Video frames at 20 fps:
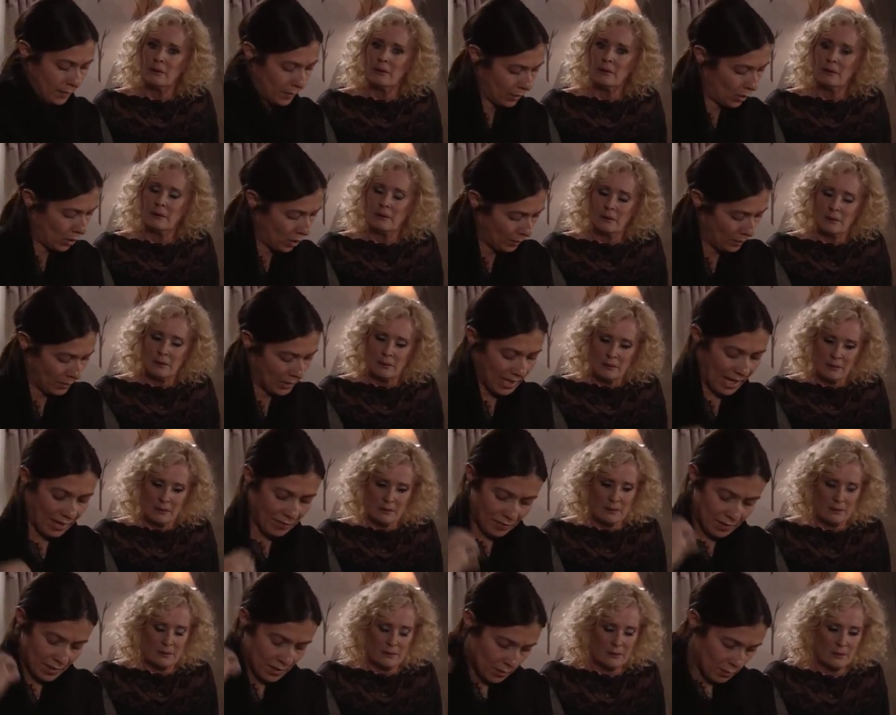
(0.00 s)
Speaker 1: Caught him
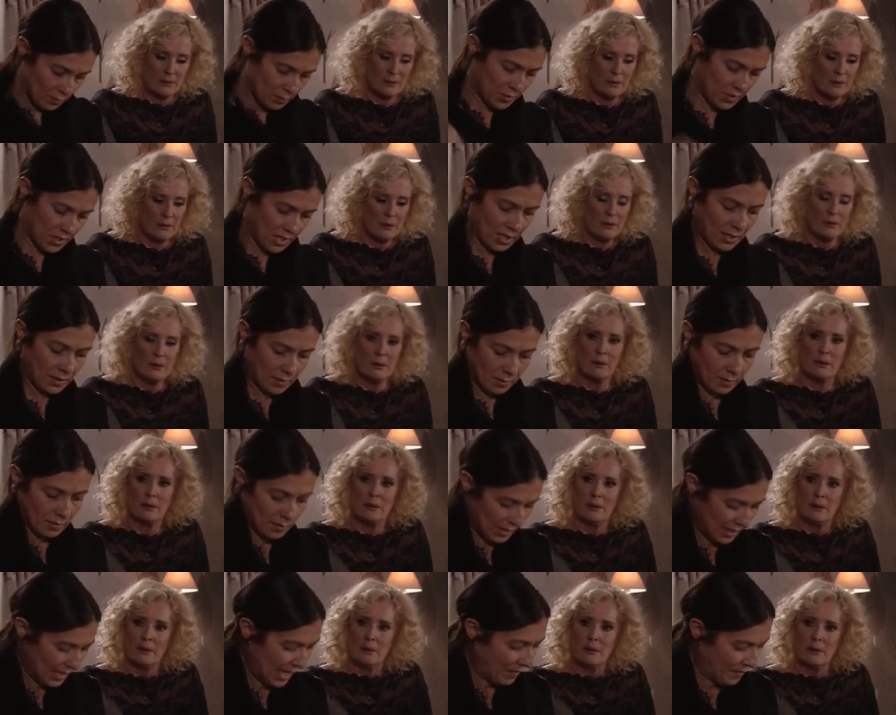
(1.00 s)
laughing the other day.
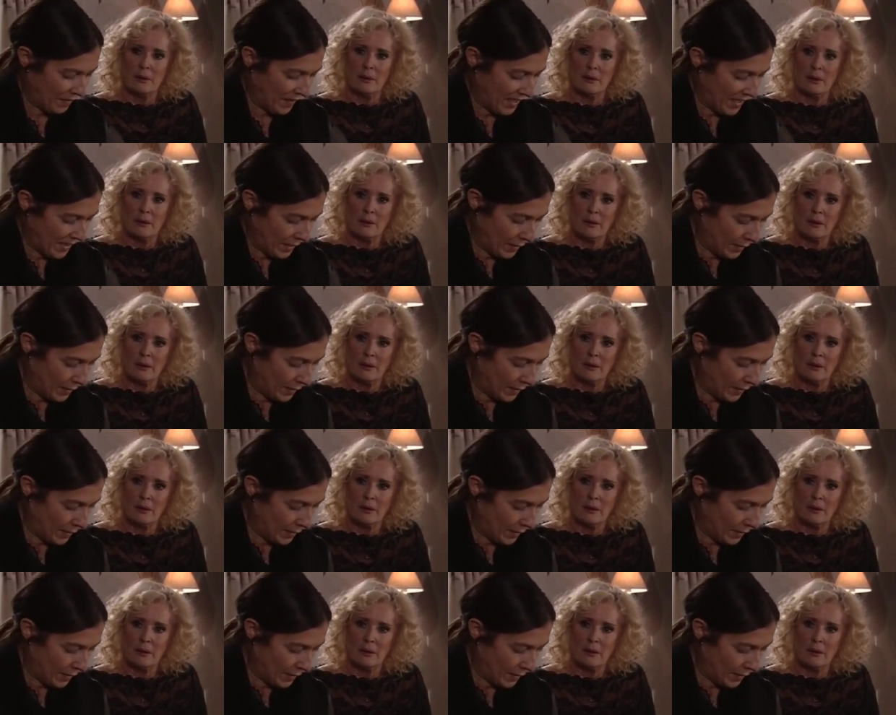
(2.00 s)
Laughing.